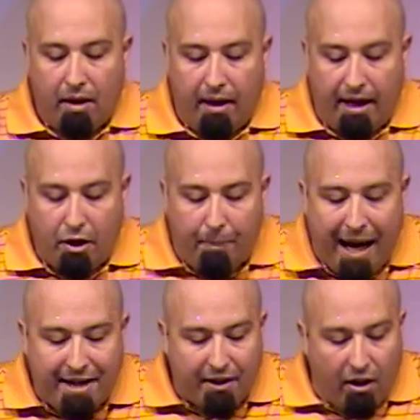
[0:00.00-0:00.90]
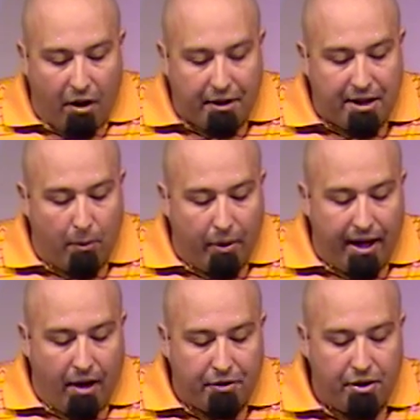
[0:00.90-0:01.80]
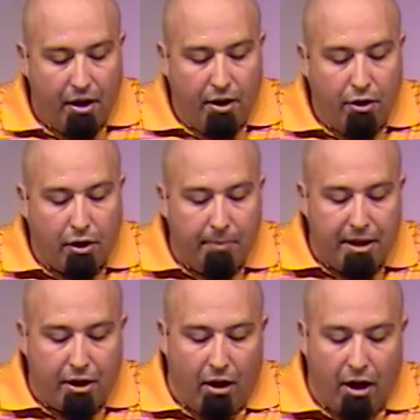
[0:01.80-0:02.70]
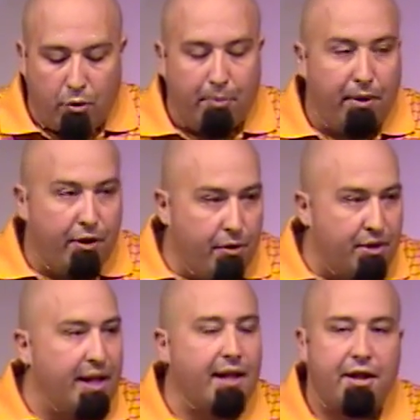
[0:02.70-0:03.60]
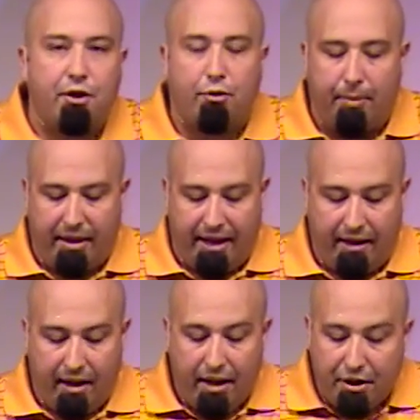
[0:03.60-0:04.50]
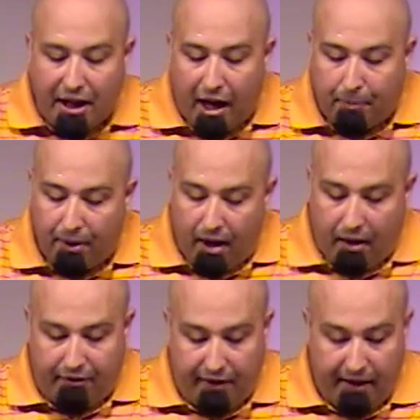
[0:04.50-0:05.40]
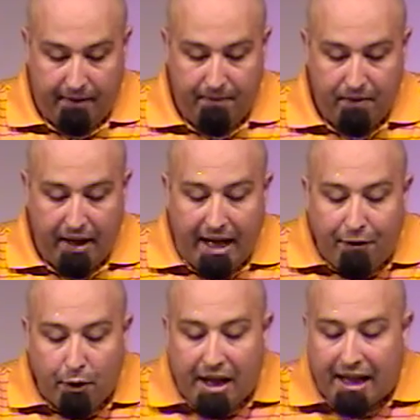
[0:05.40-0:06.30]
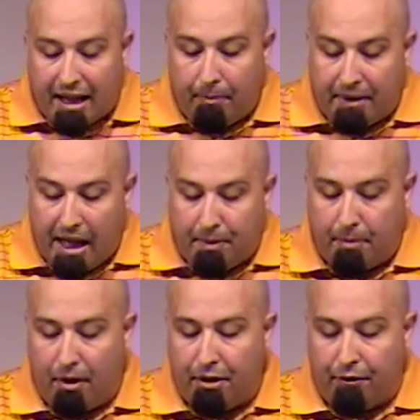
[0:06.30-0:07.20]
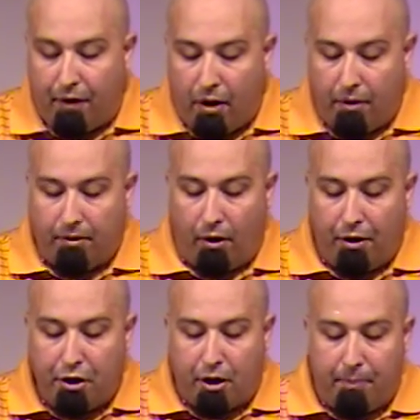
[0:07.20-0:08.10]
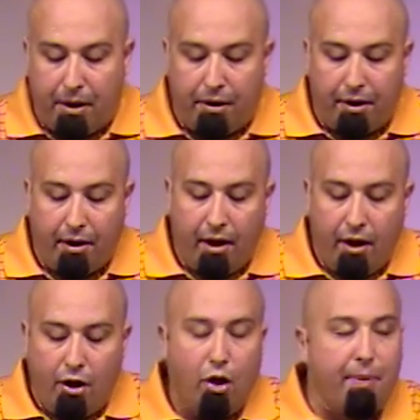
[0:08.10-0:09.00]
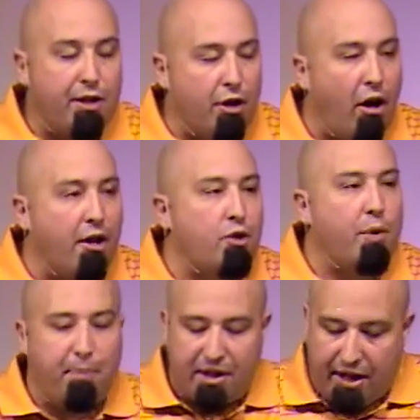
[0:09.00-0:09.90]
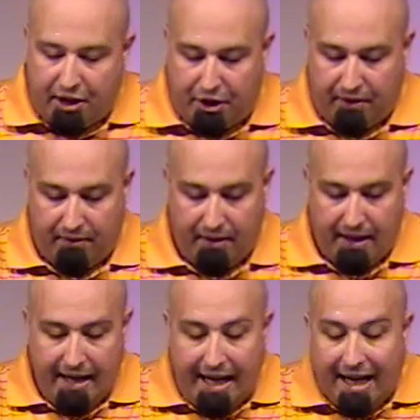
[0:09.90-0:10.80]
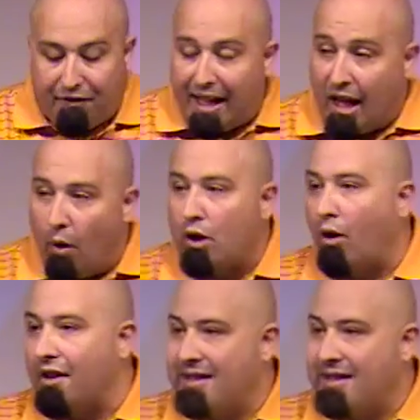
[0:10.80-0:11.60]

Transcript: and you pass it along to someone else, you could be charged with producing and distributing child pornography. If you keep them, keep them on your phone or on your computer, you'll be charged with possession. If they go across